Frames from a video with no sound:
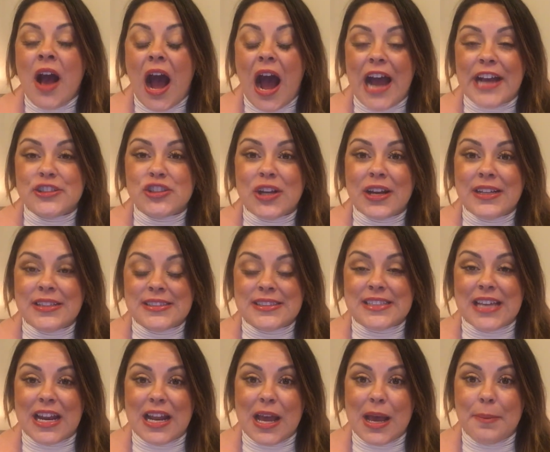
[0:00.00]
I try and
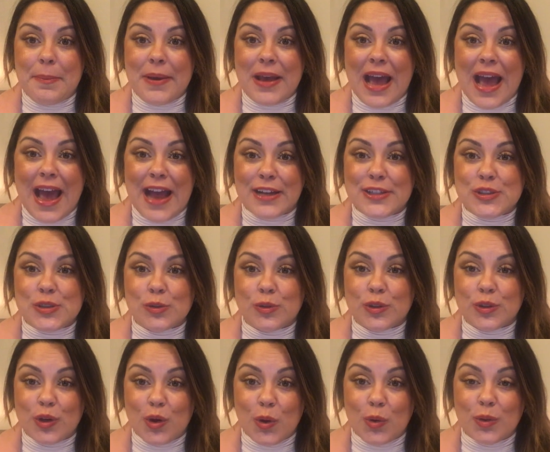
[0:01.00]
set up
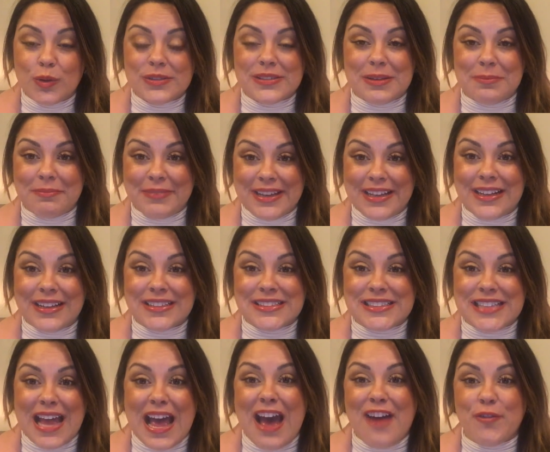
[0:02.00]
actual goals and meetings
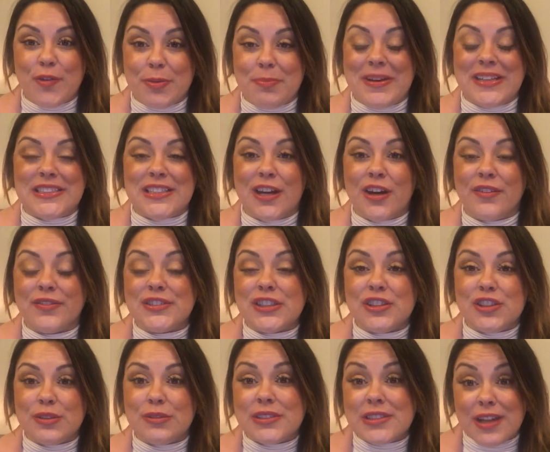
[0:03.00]
to have with myself to
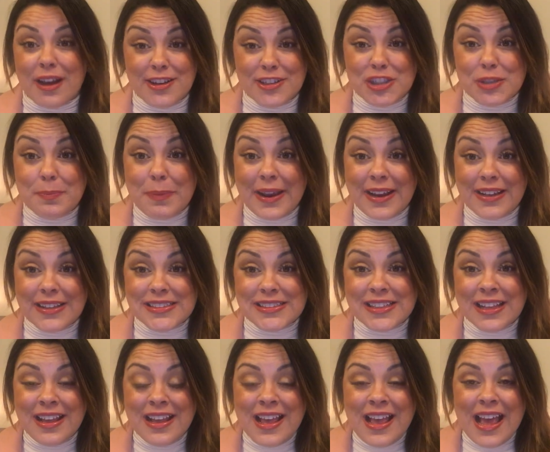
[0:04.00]
do a touch
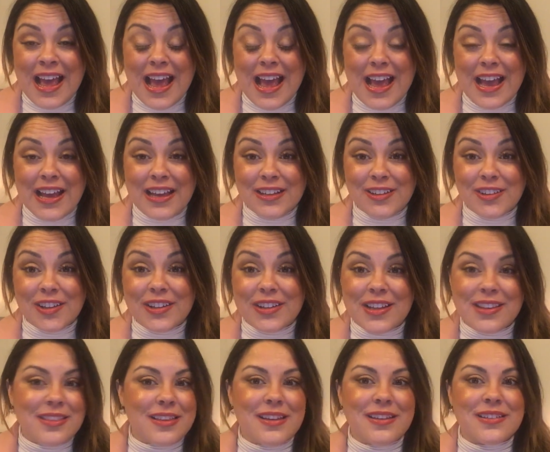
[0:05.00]
base and look
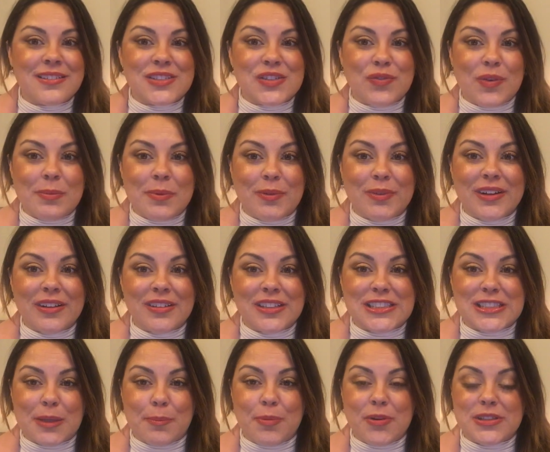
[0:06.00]
at things from a
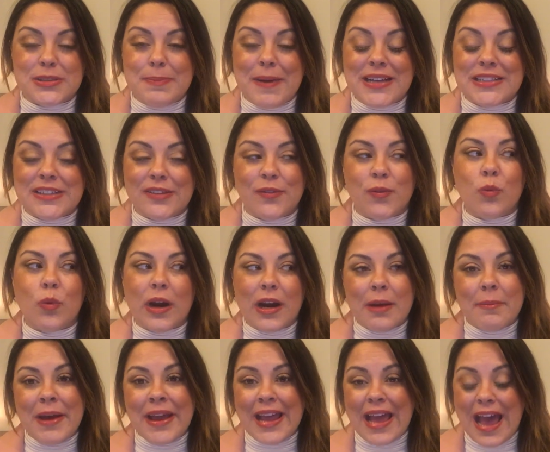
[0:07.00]
realistic perspective. Where
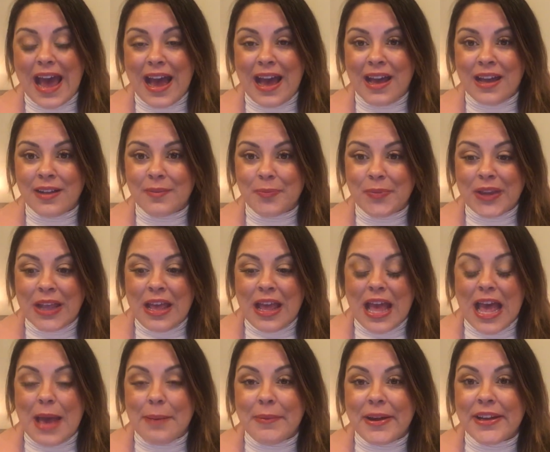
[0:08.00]
am I at?
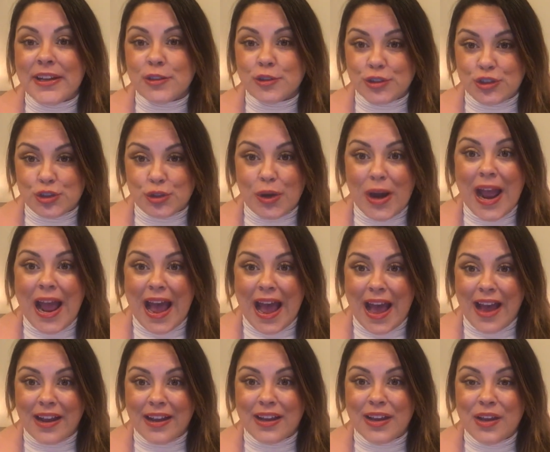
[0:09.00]
Am I on
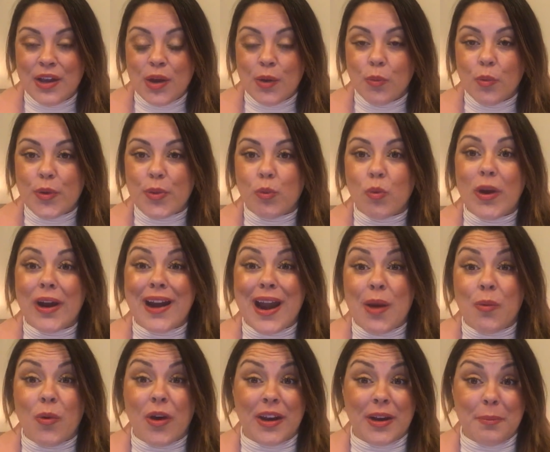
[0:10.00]
track with where I
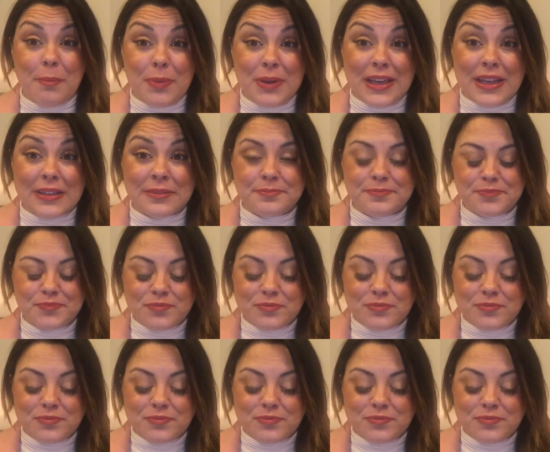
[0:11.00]
want to be?